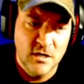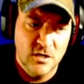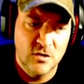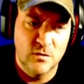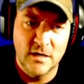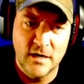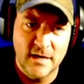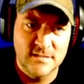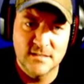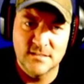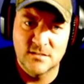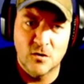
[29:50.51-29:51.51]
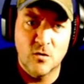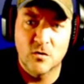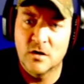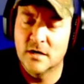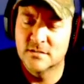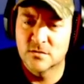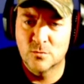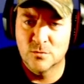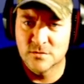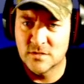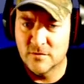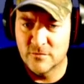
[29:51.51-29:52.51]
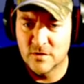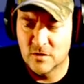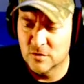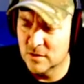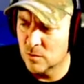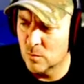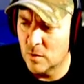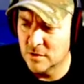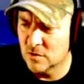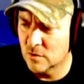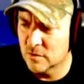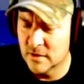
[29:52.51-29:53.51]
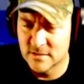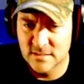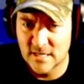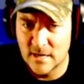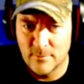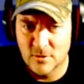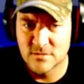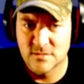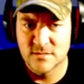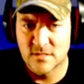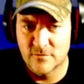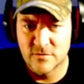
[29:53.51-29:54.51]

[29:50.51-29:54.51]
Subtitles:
You get access to all kinds of cool stuff in there. You get to watch all kinds of gamers and stuff.